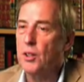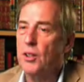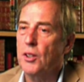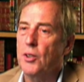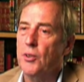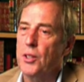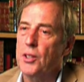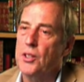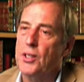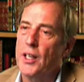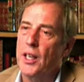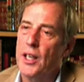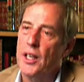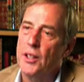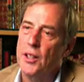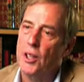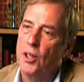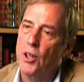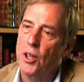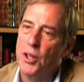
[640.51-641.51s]
Gresset,
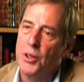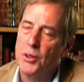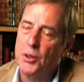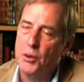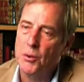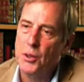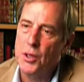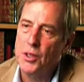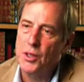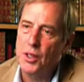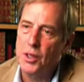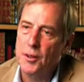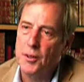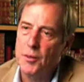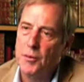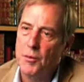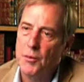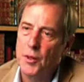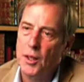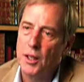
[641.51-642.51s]
the author, was
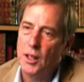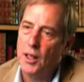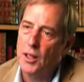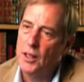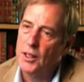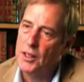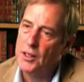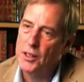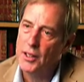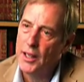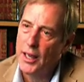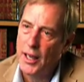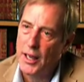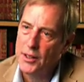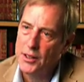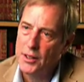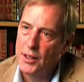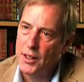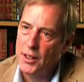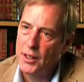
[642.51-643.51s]
an
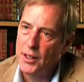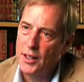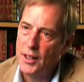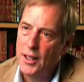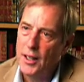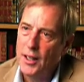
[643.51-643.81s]
ecclesiastic.